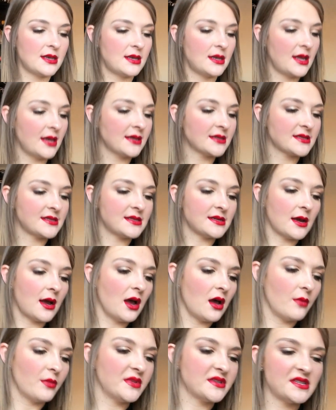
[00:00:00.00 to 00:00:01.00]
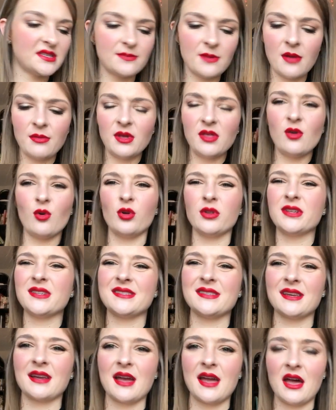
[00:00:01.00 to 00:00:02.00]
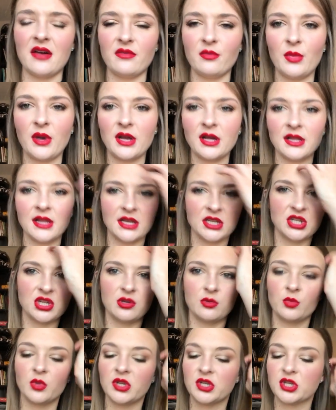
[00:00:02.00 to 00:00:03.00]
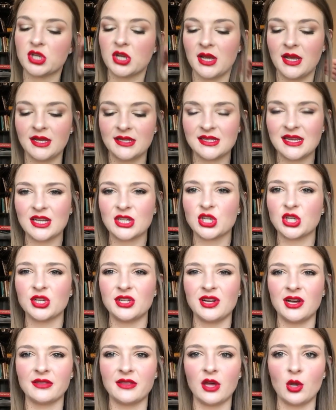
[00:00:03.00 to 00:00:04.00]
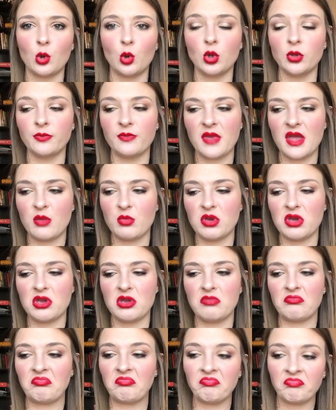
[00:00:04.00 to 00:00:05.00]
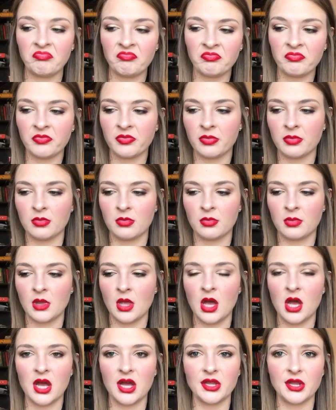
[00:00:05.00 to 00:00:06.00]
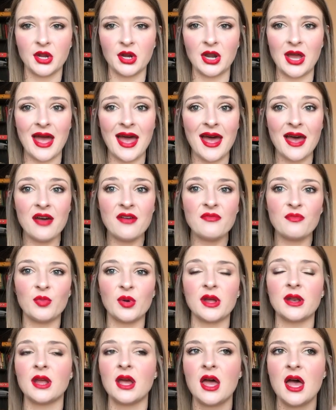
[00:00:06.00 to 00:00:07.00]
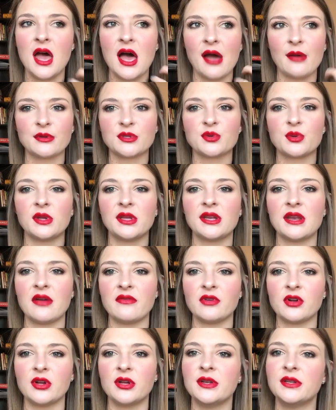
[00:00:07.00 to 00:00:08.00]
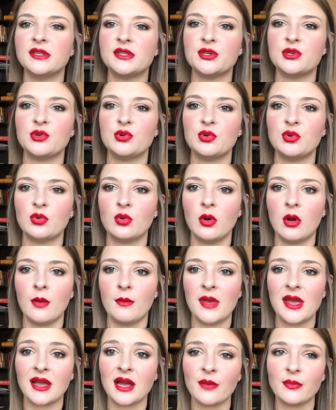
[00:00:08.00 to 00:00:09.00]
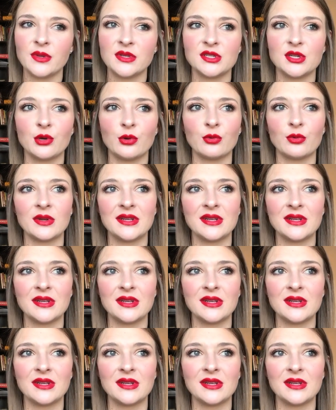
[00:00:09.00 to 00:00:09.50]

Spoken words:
Next up, this is probably the oldest thing I have in my collection, which it's actually not that old, maybe a year and a half, but I was really never into makeup until